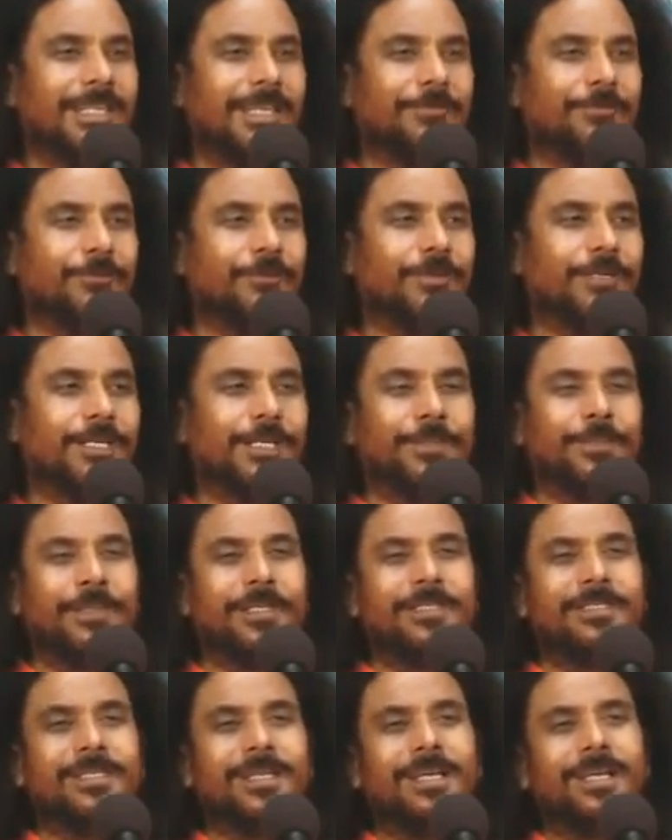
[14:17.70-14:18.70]
Therefore,
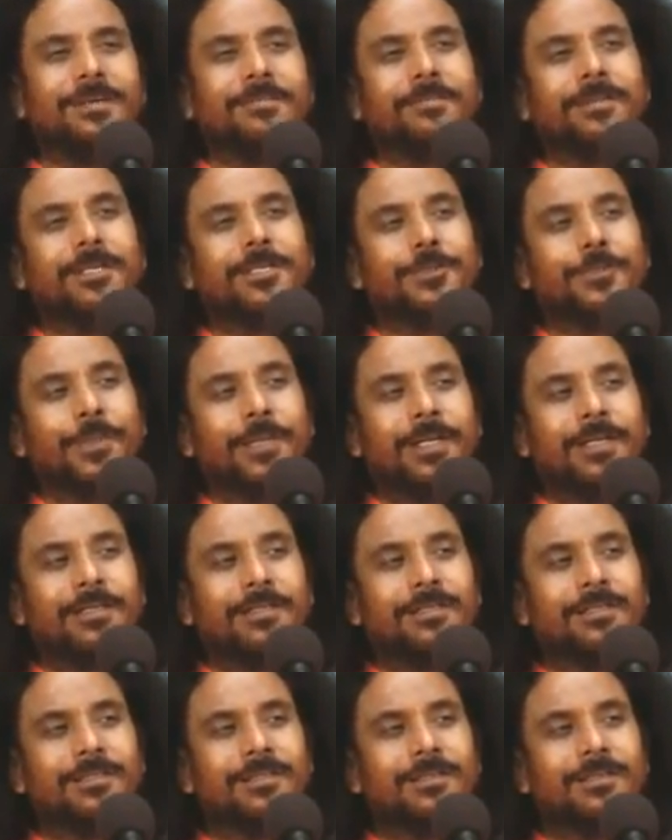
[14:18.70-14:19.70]
Kabir Sahib
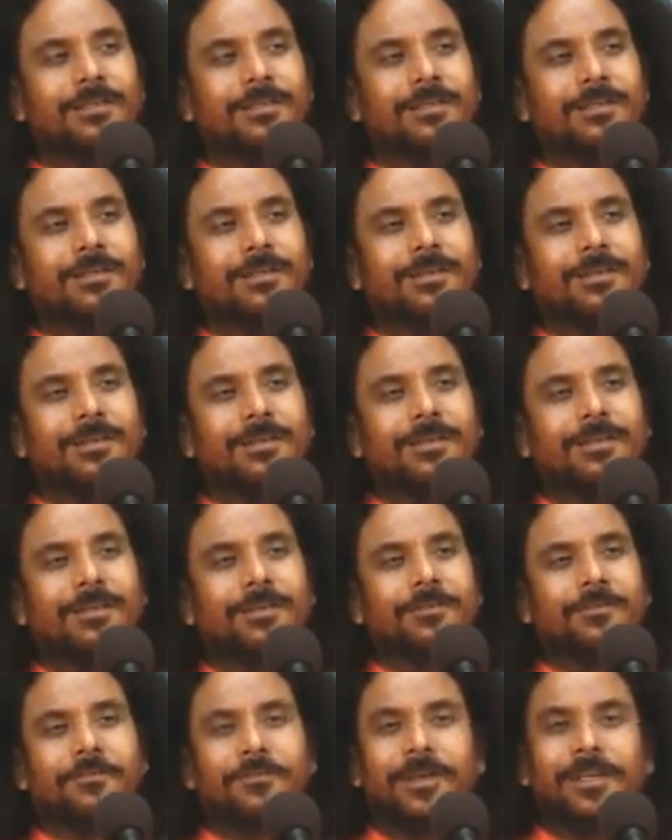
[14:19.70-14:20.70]
explains,
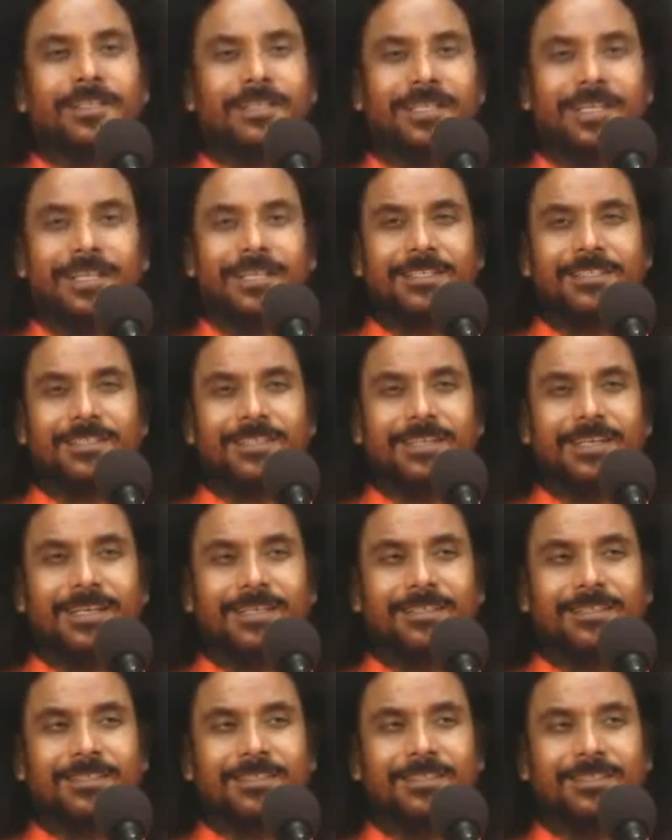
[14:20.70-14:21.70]
when there is
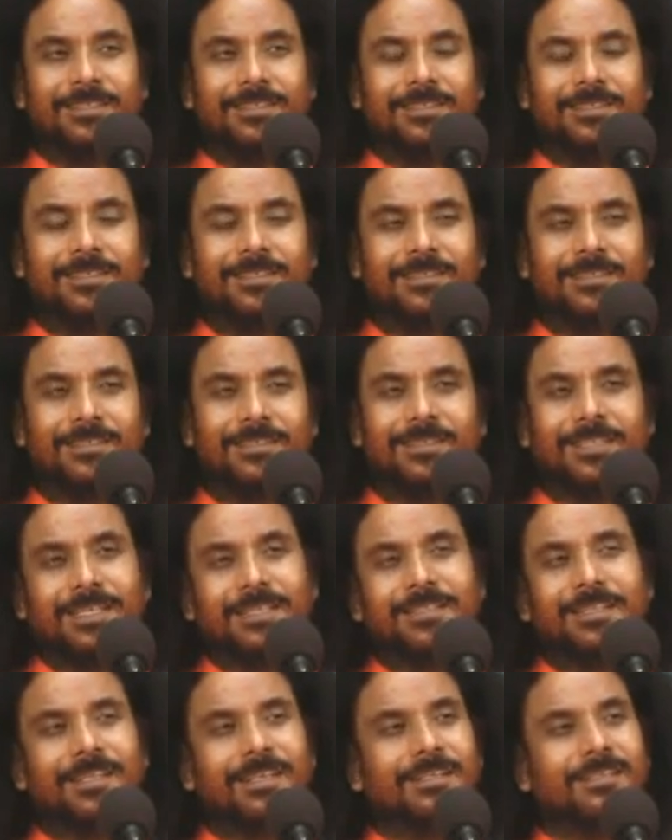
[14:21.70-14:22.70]
death,
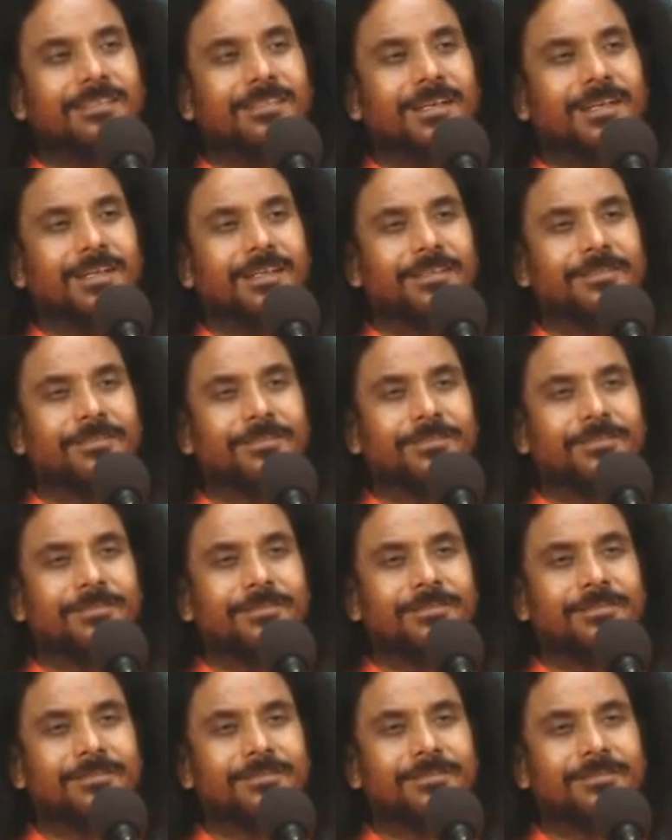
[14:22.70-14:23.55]
then there is life.